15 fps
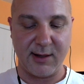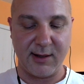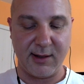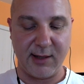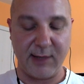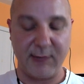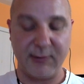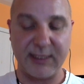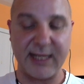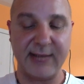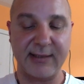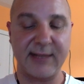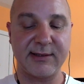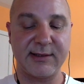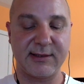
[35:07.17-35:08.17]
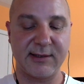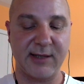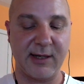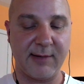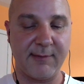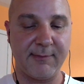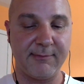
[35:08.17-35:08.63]
And with that, that's
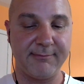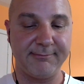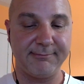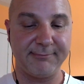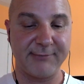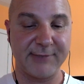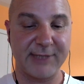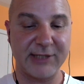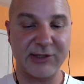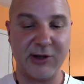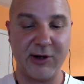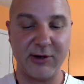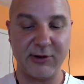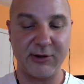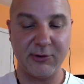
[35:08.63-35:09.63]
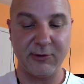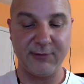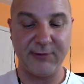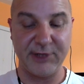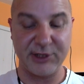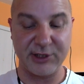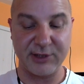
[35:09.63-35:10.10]
all the cool
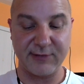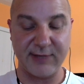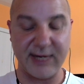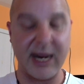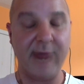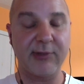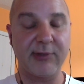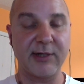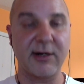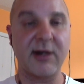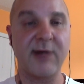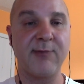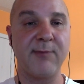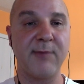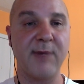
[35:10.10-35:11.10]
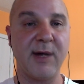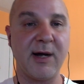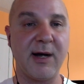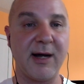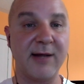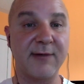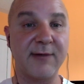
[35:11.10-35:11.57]
features for now. There are
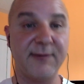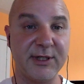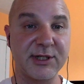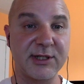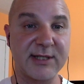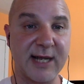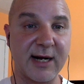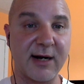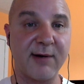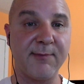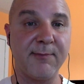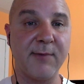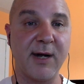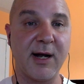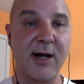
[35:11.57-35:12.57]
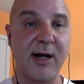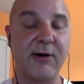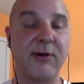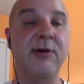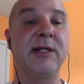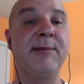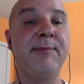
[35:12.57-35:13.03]
other features that are
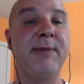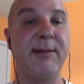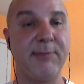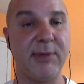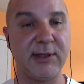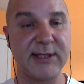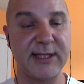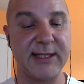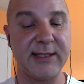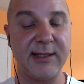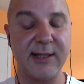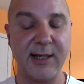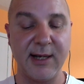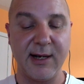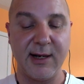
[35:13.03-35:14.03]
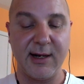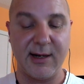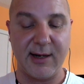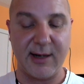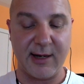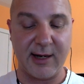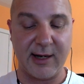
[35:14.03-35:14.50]
currently being built in.
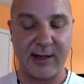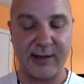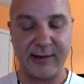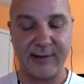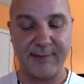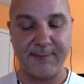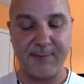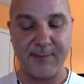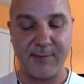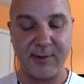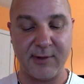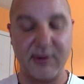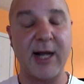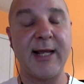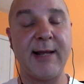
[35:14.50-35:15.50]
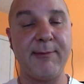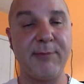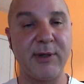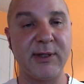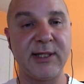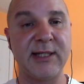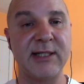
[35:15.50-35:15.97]
I am
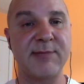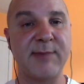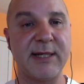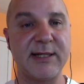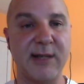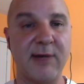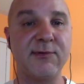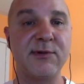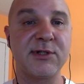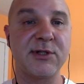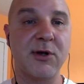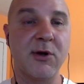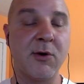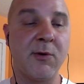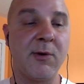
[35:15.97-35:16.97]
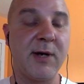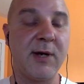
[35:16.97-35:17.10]
building this myself, so